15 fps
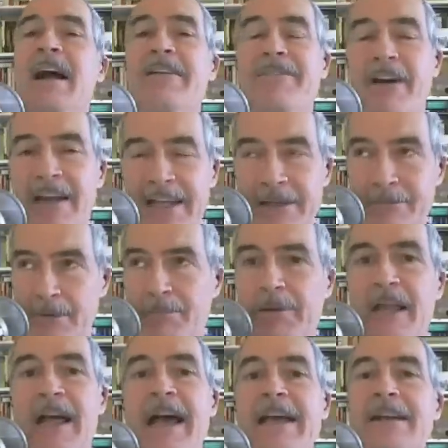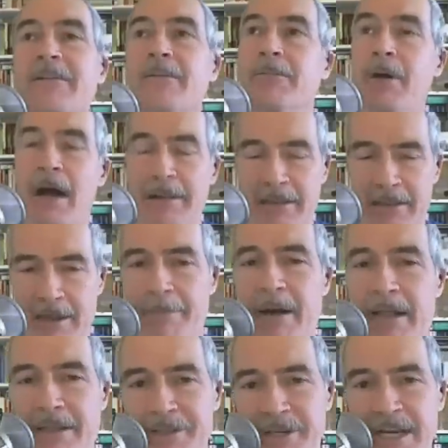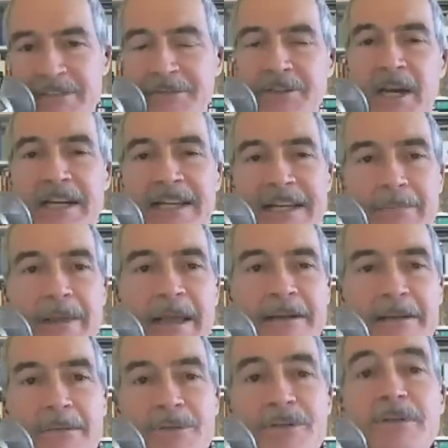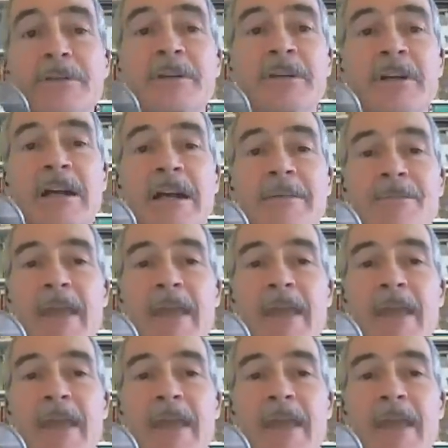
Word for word: I finally replied, apologized for not getting back with them sooner,